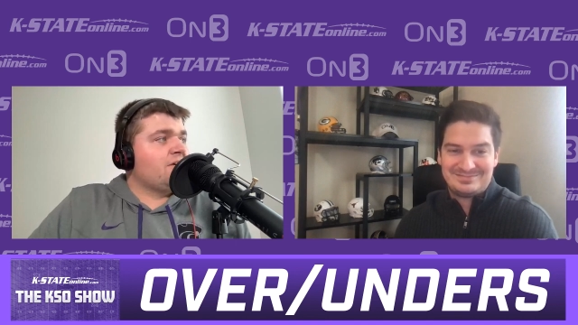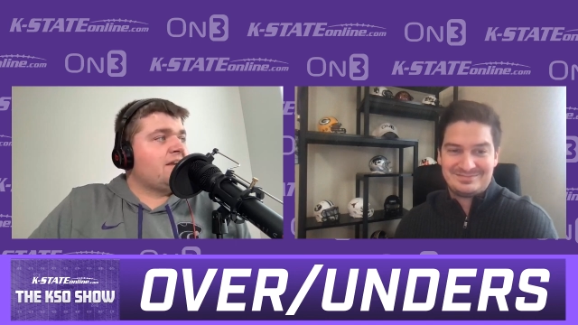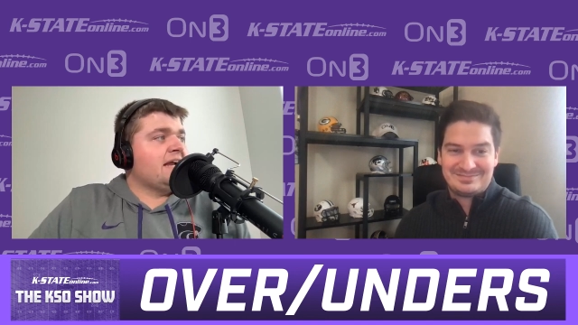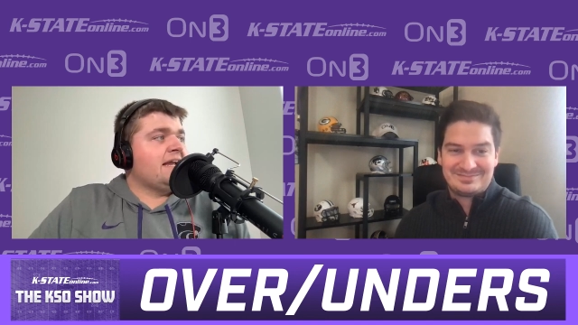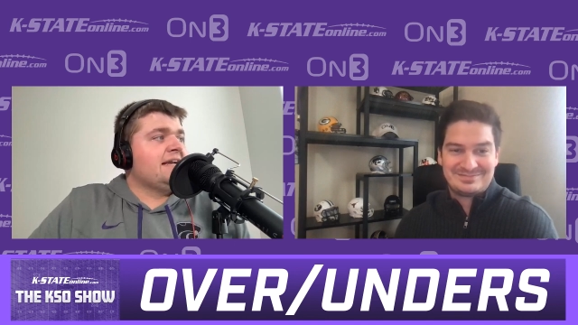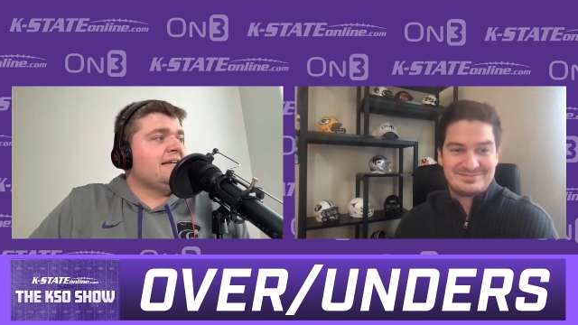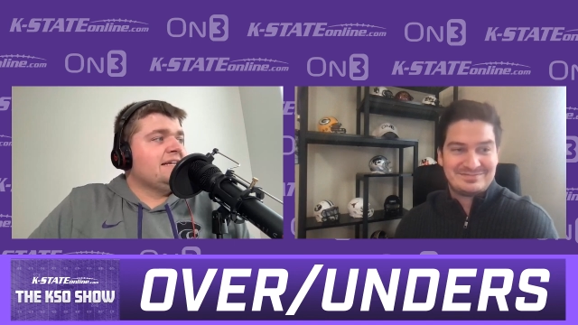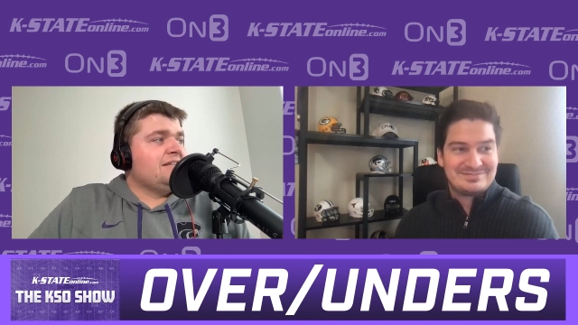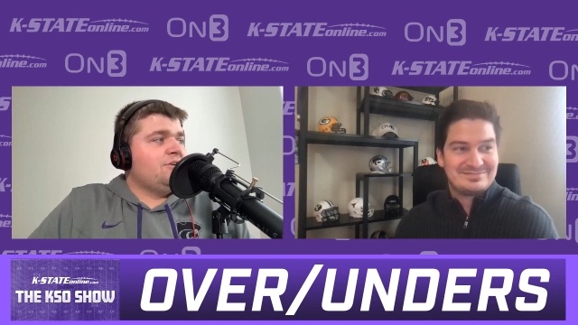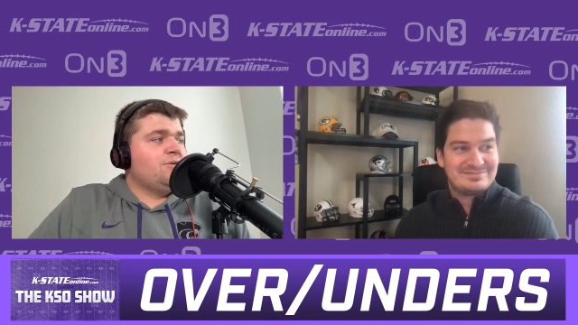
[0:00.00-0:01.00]
Speaker 1: Okay,
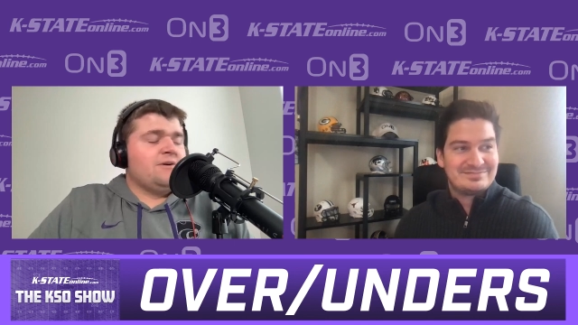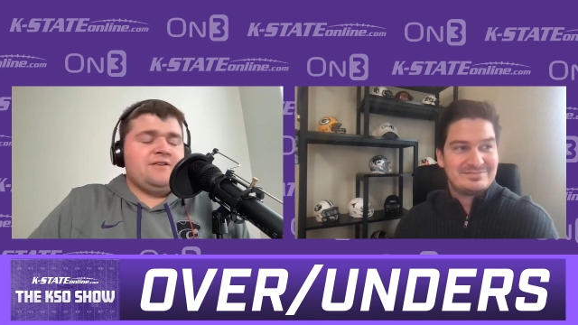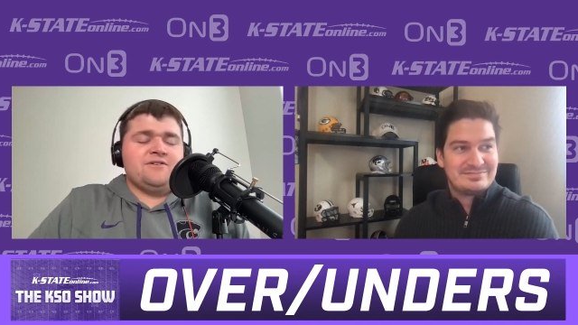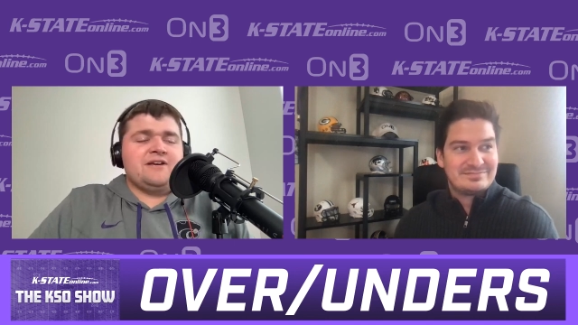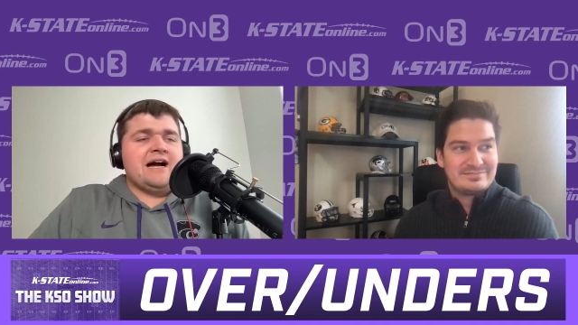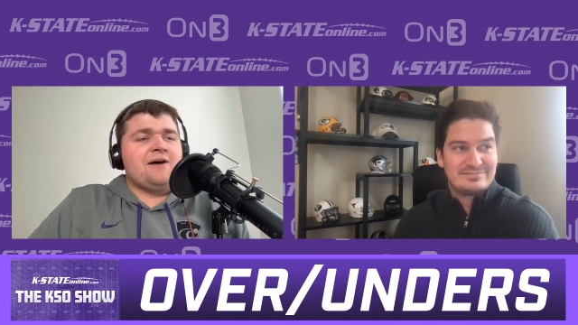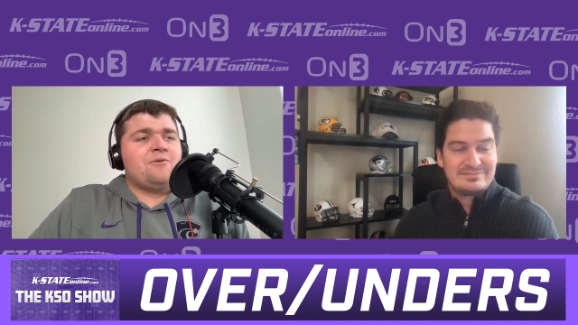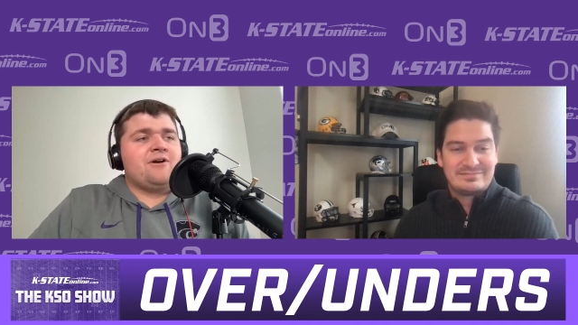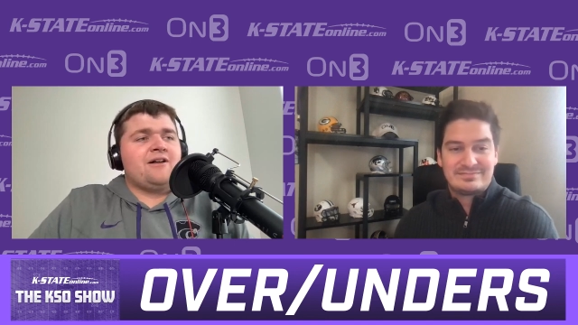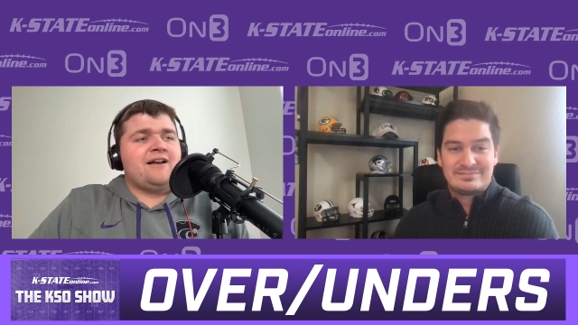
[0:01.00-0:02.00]
you you
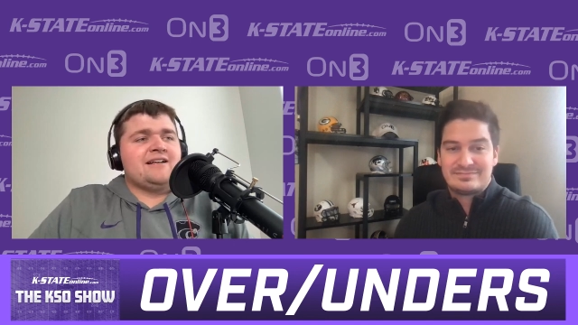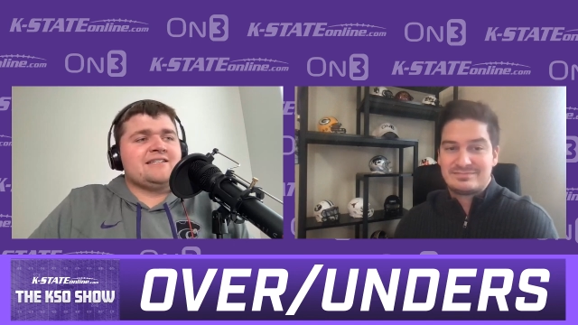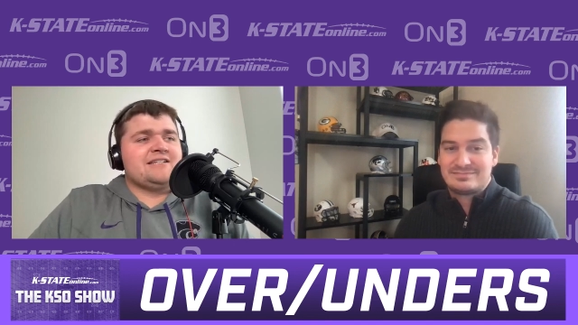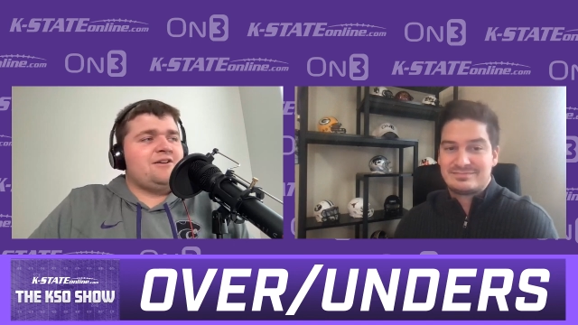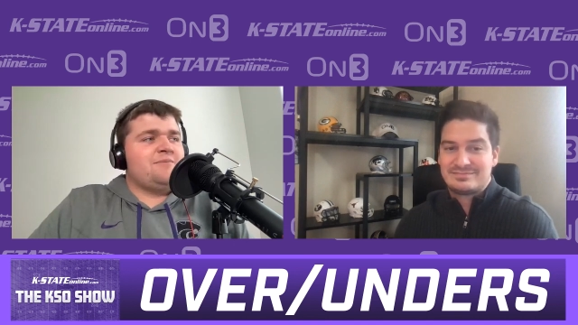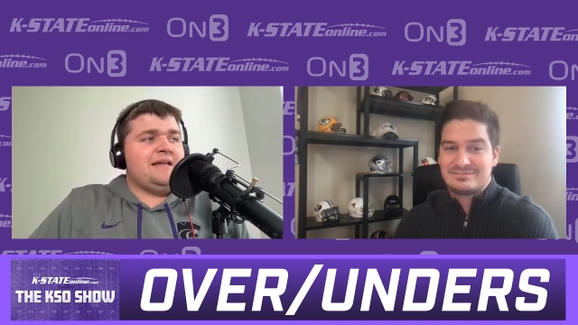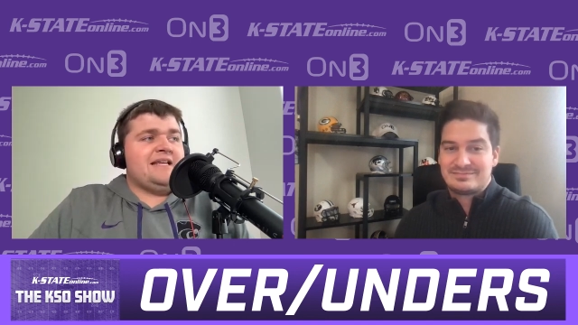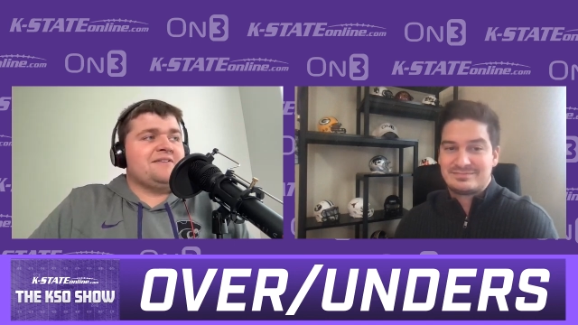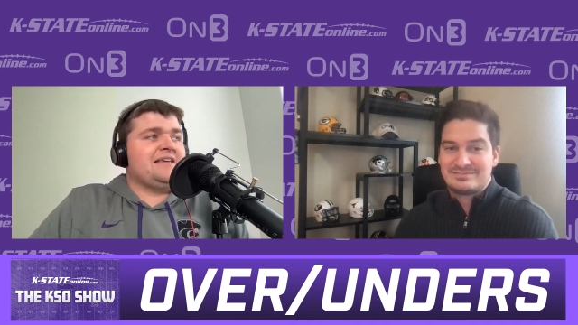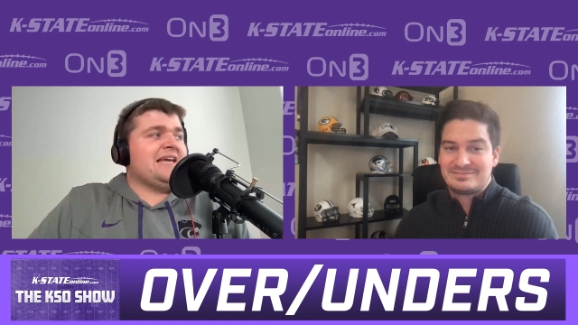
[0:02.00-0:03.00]
got one on us and you
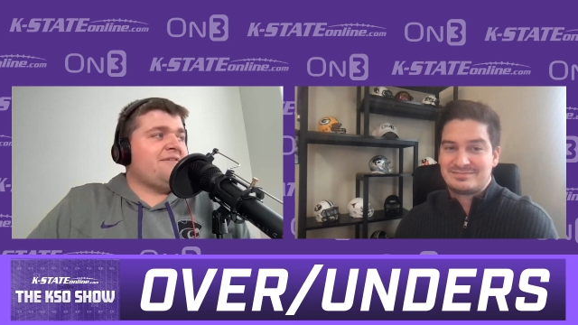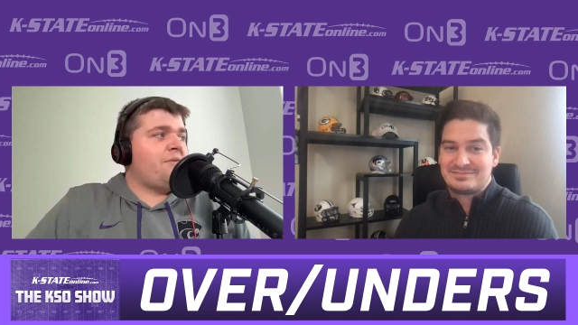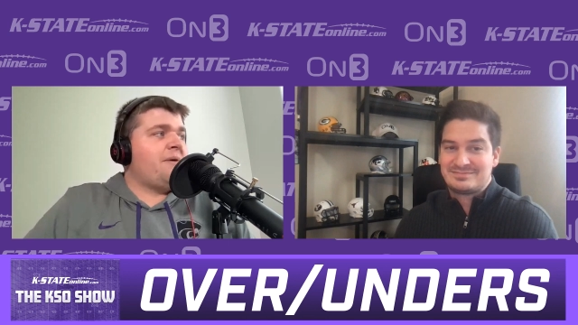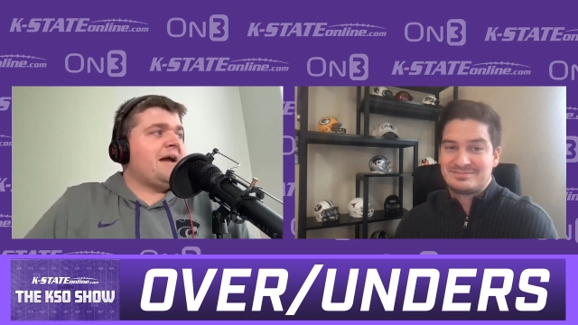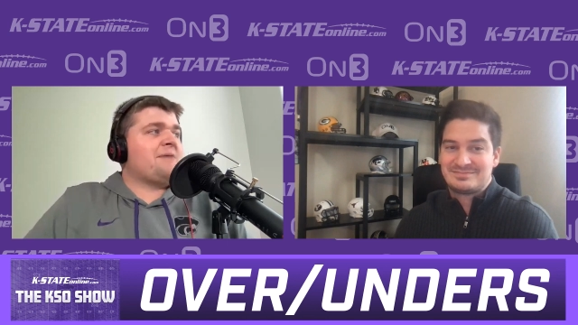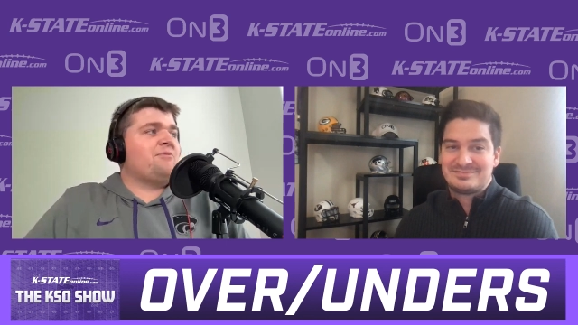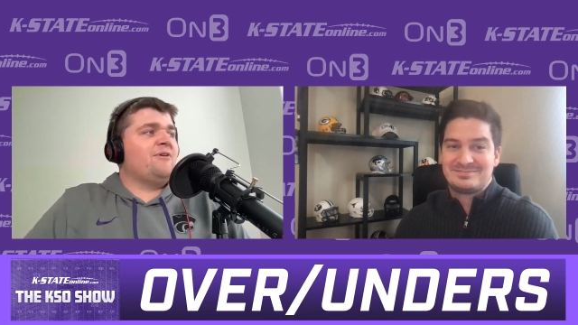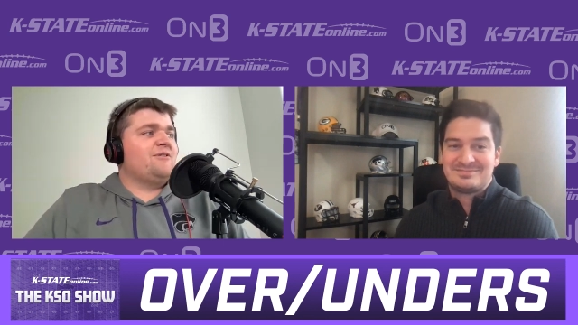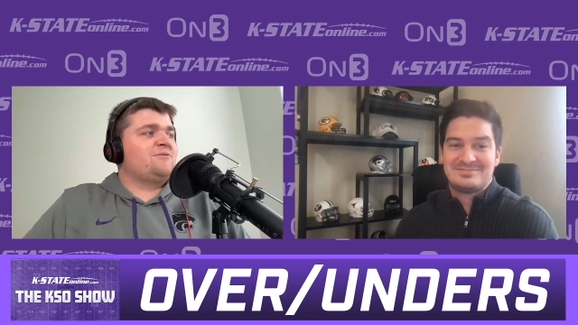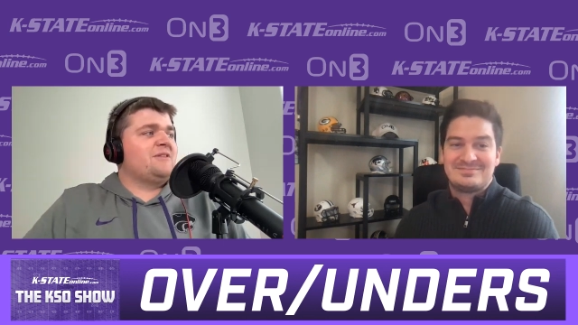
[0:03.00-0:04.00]
immediately gave it back.
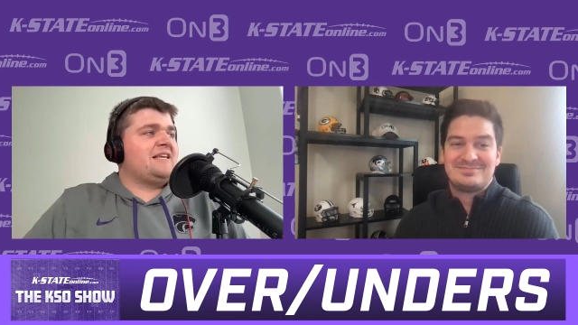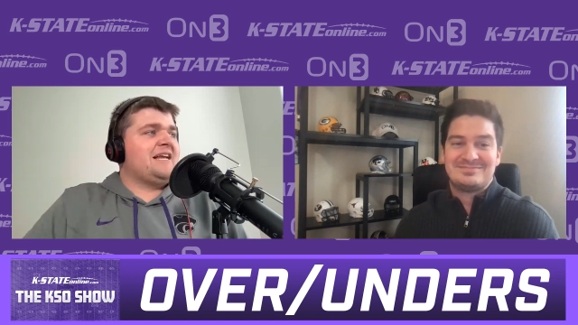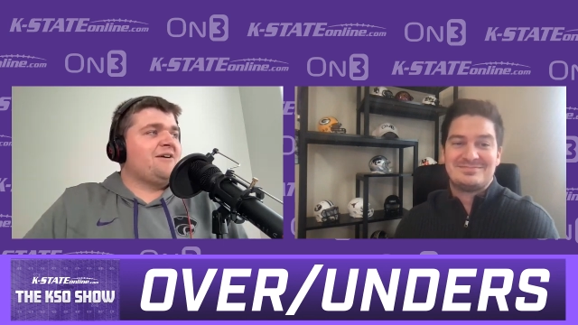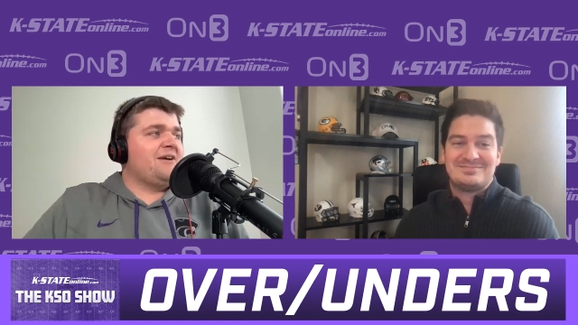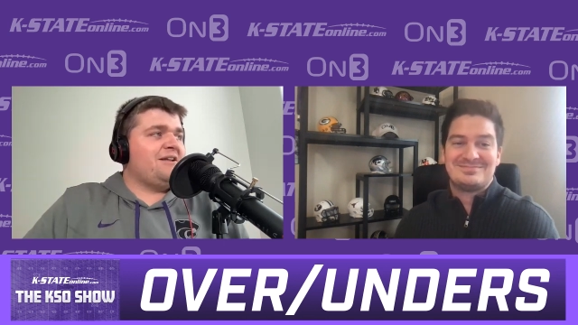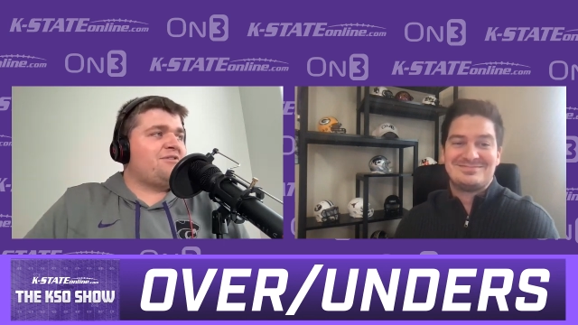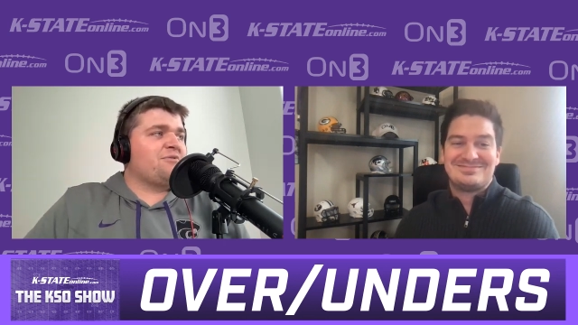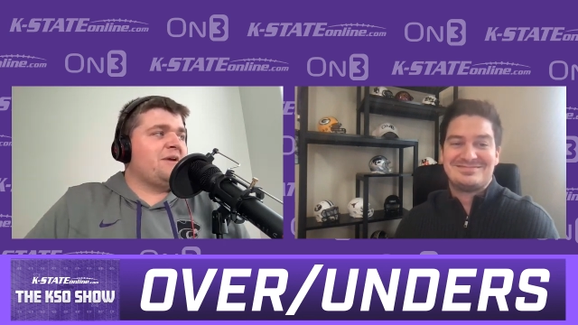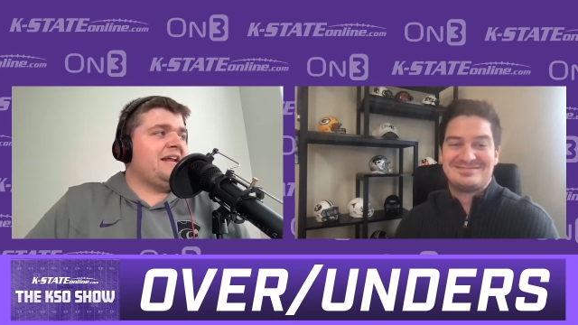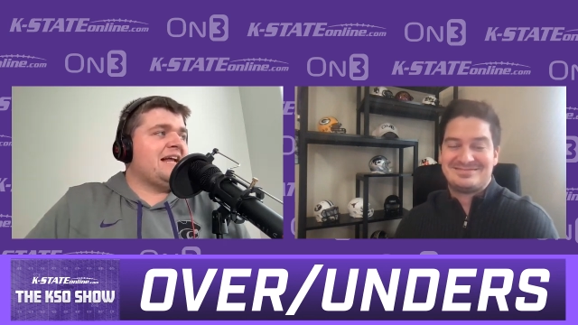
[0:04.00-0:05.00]
Players with a carry
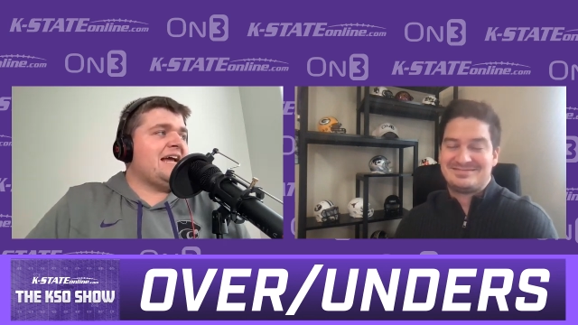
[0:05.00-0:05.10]
three and a